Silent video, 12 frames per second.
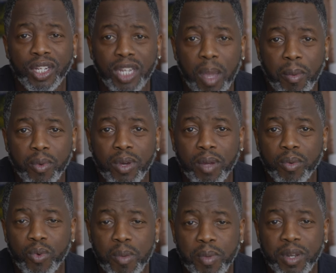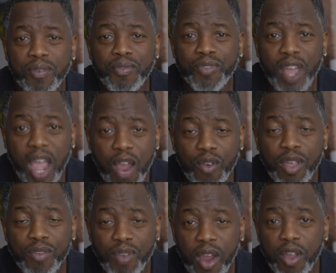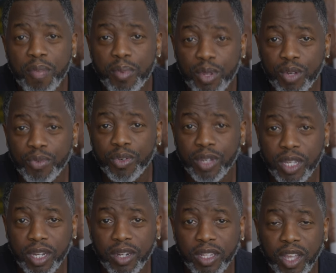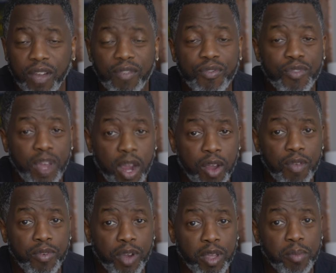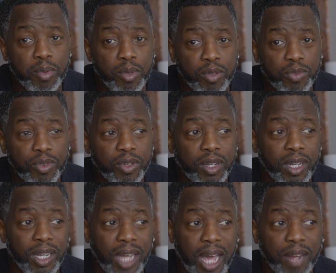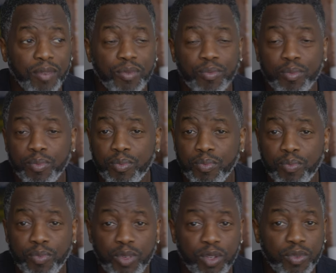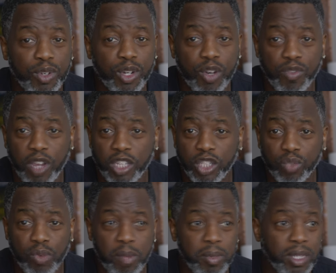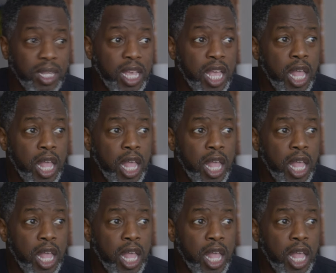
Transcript: Number one, women are very, very beautiful here. They are very, very beautiful. A lot of beautiful, curvaceous women.